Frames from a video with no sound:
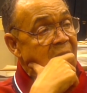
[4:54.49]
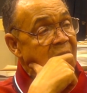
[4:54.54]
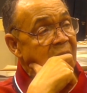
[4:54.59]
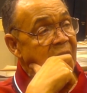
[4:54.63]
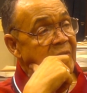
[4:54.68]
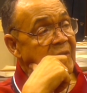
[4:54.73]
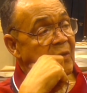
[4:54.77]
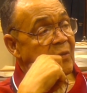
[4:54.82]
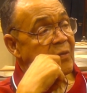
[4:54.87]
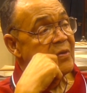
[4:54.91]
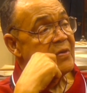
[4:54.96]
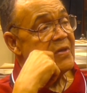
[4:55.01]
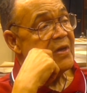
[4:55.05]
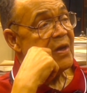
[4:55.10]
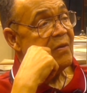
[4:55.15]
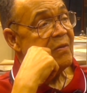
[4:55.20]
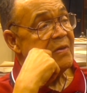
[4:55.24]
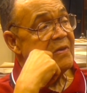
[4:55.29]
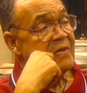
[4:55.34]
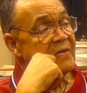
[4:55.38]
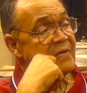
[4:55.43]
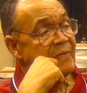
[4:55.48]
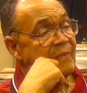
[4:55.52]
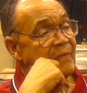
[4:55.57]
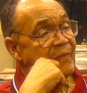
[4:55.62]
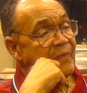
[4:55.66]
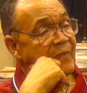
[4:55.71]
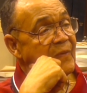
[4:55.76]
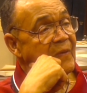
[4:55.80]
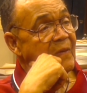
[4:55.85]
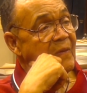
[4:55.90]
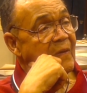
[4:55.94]
secretaries,
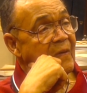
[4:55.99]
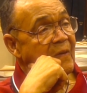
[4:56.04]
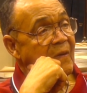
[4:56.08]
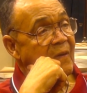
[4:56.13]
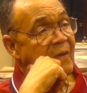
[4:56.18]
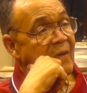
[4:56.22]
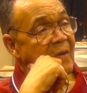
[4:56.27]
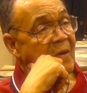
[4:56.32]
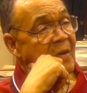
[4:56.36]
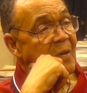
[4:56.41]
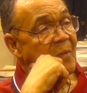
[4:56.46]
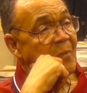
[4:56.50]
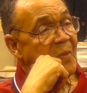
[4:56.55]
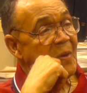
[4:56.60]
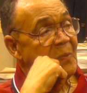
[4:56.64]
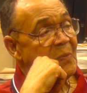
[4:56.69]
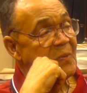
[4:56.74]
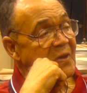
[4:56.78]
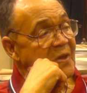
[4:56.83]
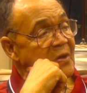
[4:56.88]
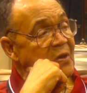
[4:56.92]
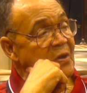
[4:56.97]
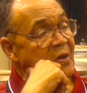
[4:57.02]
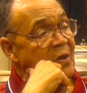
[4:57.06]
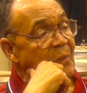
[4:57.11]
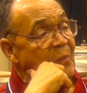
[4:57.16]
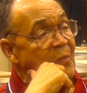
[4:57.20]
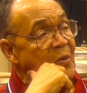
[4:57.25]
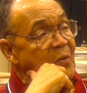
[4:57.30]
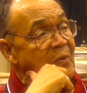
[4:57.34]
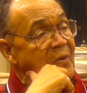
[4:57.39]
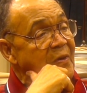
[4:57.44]
people in the
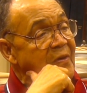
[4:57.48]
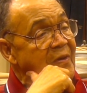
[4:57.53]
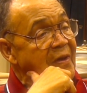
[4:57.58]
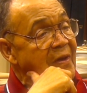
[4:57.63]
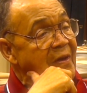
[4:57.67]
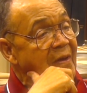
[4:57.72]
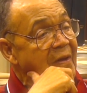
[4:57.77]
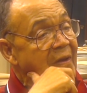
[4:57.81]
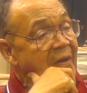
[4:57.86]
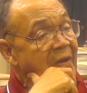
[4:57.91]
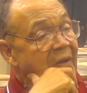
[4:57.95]
community